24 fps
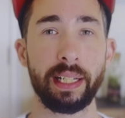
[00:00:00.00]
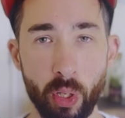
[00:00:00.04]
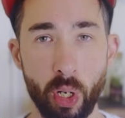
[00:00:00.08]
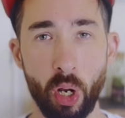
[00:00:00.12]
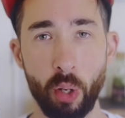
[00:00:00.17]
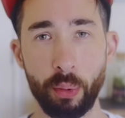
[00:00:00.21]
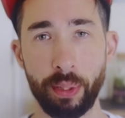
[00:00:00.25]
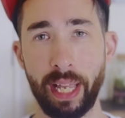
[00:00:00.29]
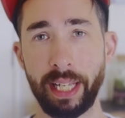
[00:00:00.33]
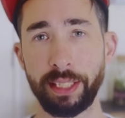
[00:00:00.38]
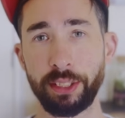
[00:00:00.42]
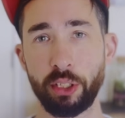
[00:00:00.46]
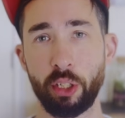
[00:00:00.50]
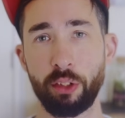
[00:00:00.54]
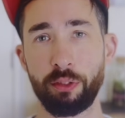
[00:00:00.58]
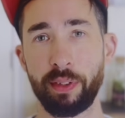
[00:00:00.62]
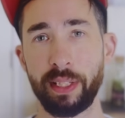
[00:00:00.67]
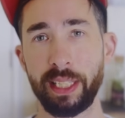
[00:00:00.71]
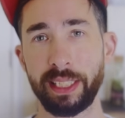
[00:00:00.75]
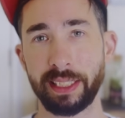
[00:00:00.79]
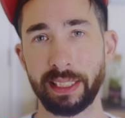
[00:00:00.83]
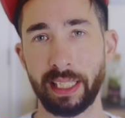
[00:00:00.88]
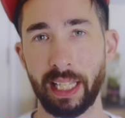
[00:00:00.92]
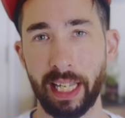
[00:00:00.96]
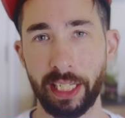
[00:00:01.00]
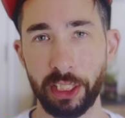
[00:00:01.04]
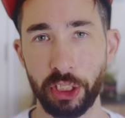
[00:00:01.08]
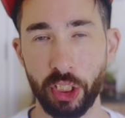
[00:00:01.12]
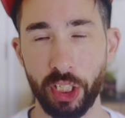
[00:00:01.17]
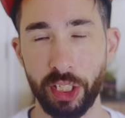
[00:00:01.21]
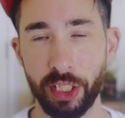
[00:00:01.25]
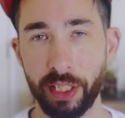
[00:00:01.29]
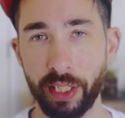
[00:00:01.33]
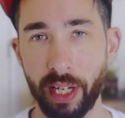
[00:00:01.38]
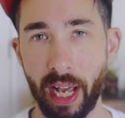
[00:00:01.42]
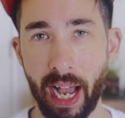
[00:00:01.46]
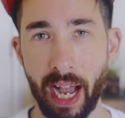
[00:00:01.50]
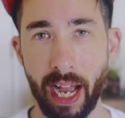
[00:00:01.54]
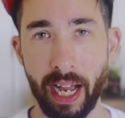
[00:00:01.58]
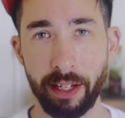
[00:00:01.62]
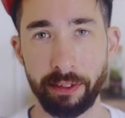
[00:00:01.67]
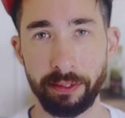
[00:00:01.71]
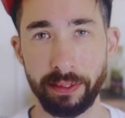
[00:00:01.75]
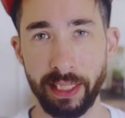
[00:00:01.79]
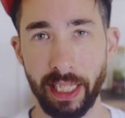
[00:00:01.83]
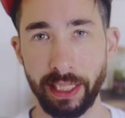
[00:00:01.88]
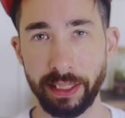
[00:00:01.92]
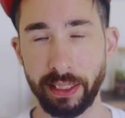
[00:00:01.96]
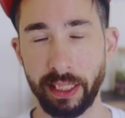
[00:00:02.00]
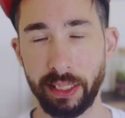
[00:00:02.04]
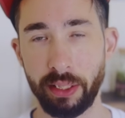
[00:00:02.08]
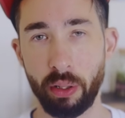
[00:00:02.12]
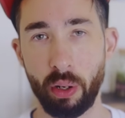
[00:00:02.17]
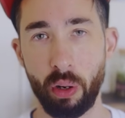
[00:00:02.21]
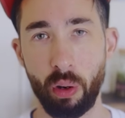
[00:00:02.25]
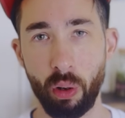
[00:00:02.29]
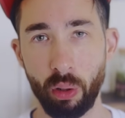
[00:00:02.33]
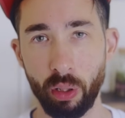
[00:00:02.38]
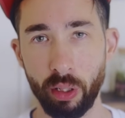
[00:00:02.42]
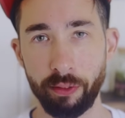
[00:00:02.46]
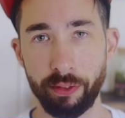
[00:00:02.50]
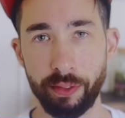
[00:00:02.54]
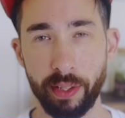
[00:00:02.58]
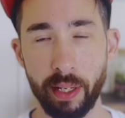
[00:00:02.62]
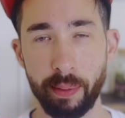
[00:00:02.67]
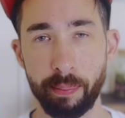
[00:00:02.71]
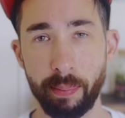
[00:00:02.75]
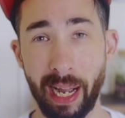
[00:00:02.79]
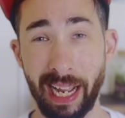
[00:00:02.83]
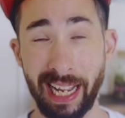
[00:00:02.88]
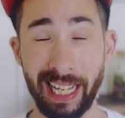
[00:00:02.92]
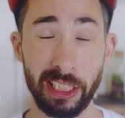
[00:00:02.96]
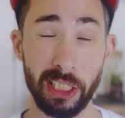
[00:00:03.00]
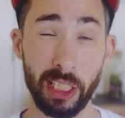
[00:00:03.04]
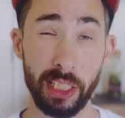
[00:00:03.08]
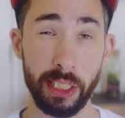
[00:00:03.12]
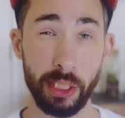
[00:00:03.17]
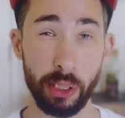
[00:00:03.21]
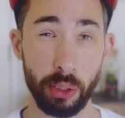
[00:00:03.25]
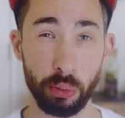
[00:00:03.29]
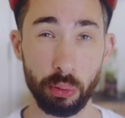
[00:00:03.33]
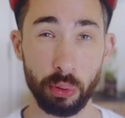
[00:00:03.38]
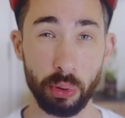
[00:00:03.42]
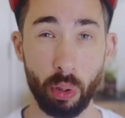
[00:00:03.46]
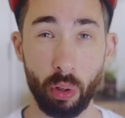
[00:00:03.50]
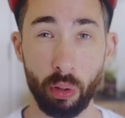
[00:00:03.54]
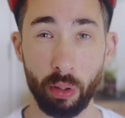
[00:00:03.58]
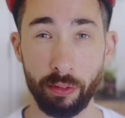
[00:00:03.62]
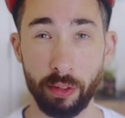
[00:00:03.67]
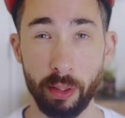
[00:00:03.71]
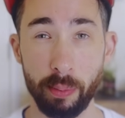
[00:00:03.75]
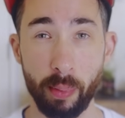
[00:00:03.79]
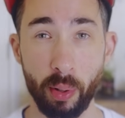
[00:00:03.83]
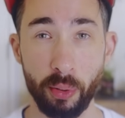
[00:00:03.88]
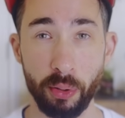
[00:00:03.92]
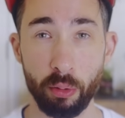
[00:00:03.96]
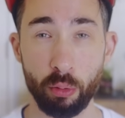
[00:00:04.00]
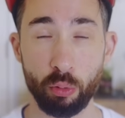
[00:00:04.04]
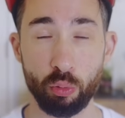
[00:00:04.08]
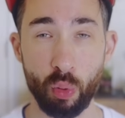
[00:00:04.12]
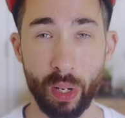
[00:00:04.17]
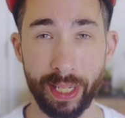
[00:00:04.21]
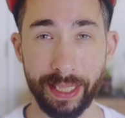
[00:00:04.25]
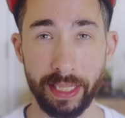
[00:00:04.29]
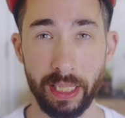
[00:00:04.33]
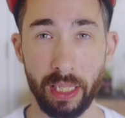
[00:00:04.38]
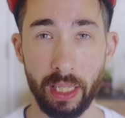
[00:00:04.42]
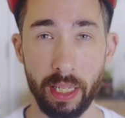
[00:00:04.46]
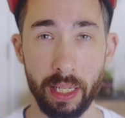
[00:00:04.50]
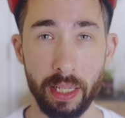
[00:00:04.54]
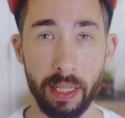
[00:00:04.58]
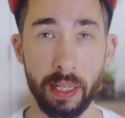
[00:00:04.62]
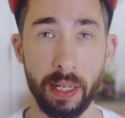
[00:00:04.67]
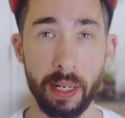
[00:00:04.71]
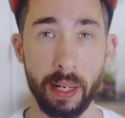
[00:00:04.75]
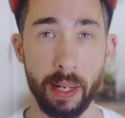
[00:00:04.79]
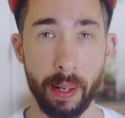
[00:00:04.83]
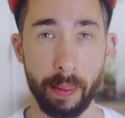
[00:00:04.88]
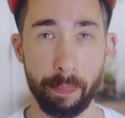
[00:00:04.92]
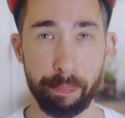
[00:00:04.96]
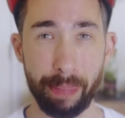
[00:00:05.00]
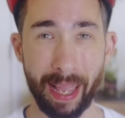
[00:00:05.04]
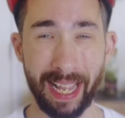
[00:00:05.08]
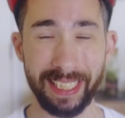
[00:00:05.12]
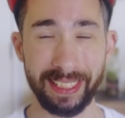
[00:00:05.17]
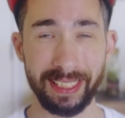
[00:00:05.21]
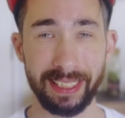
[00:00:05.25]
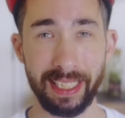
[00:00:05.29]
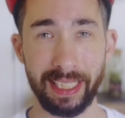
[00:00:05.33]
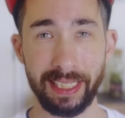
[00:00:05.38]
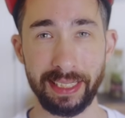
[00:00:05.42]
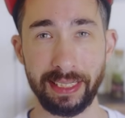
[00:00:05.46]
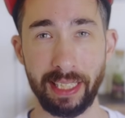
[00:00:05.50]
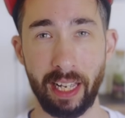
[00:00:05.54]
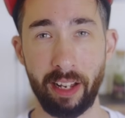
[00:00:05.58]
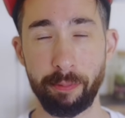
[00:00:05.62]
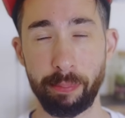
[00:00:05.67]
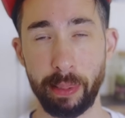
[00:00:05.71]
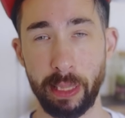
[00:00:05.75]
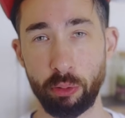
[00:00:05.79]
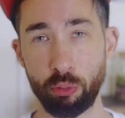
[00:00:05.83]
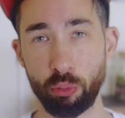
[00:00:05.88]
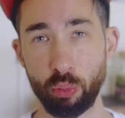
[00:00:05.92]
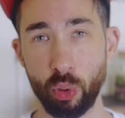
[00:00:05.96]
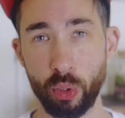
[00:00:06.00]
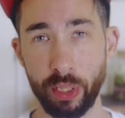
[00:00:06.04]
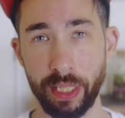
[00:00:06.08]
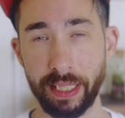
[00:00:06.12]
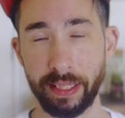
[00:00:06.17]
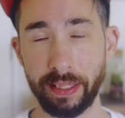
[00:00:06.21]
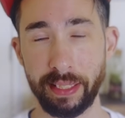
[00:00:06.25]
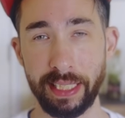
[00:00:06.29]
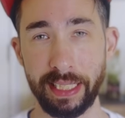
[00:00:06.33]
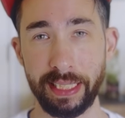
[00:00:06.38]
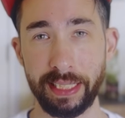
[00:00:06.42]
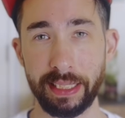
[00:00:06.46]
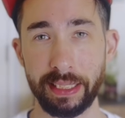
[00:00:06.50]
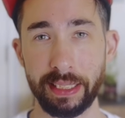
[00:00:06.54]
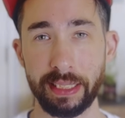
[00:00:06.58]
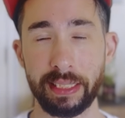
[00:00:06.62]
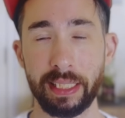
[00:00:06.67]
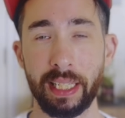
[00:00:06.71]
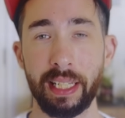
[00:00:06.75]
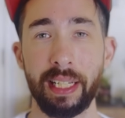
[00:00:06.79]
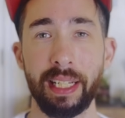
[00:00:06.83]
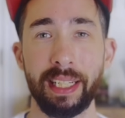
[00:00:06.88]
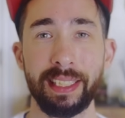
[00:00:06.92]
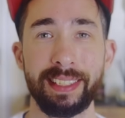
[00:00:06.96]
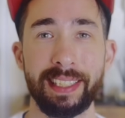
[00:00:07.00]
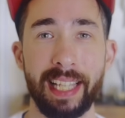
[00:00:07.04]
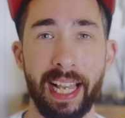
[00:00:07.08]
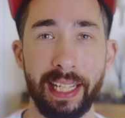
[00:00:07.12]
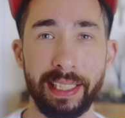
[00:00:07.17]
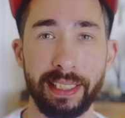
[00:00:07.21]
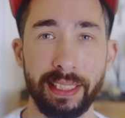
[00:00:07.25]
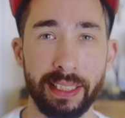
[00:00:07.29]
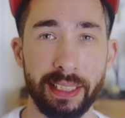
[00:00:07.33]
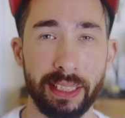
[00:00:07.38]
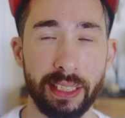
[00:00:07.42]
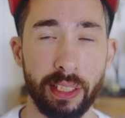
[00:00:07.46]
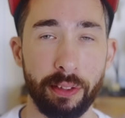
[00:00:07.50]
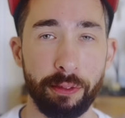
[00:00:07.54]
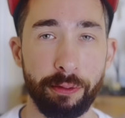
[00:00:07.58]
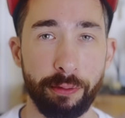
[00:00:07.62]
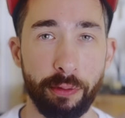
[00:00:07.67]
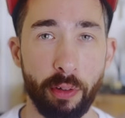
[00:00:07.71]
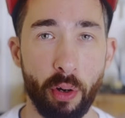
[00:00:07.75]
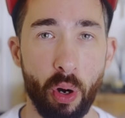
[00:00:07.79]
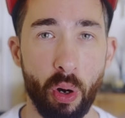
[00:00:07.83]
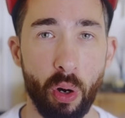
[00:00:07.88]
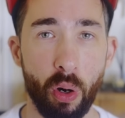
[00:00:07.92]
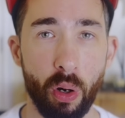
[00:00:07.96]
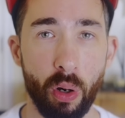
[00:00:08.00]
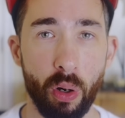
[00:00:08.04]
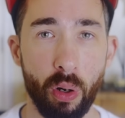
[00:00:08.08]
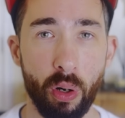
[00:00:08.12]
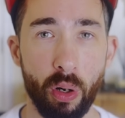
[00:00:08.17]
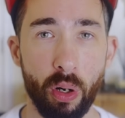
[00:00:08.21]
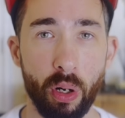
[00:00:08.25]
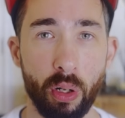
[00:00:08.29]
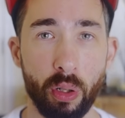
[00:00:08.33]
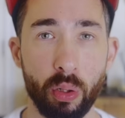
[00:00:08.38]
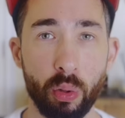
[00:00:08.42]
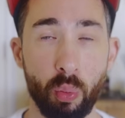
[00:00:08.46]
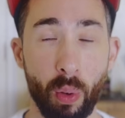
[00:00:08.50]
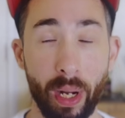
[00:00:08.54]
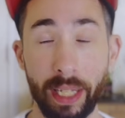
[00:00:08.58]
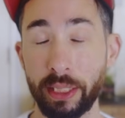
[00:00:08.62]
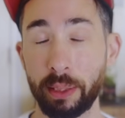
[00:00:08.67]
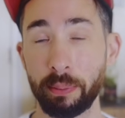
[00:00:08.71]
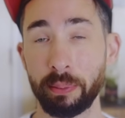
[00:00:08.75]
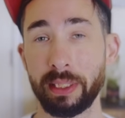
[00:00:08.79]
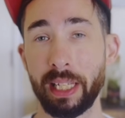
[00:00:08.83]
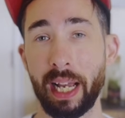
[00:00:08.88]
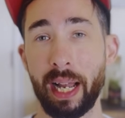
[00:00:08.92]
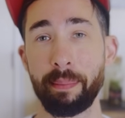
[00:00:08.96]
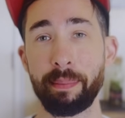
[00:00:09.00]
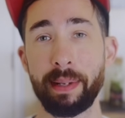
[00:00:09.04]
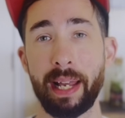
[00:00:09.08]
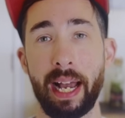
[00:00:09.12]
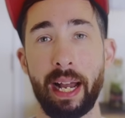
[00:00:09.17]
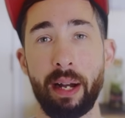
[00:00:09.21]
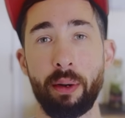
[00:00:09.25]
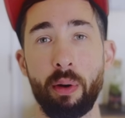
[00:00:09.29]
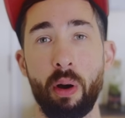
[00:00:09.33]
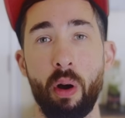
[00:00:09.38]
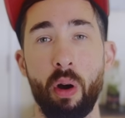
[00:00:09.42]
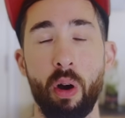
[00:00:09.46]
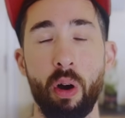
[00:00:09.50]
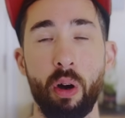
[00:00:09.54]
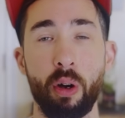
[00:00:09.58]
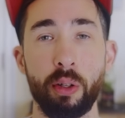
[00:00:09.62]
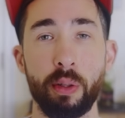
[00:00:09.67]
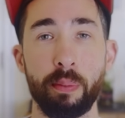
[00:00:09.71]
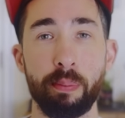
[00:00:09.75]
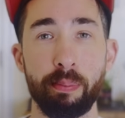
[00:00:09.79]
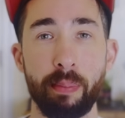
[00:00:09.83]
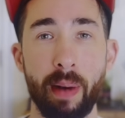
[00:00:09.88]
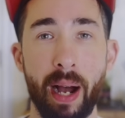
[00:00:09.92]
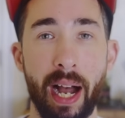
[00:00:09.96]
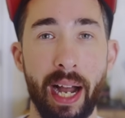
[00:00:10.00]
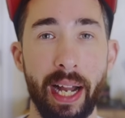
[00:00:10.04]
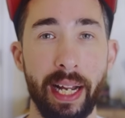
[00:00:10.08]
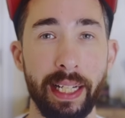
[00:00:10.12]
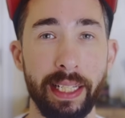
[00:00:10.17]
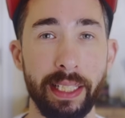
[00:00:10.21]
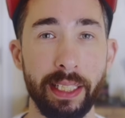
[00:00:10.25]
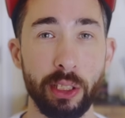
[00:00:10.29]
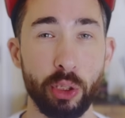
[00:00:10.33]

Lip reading: Okay, so for this selection, I've tested all of them. I actually use all of them on a regular basis. I've been running these tests for quite some time now on my